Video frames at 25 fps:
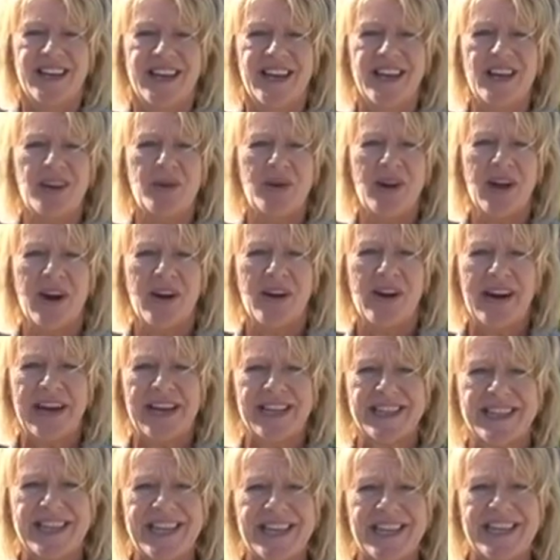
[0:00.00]
Here we are
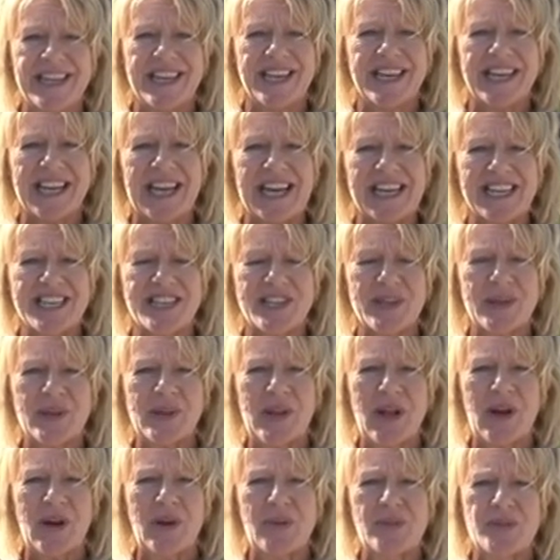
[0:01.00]
at the
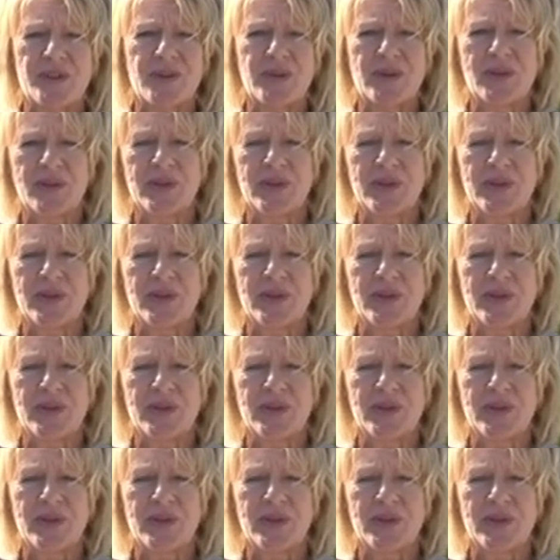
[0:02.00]
castle of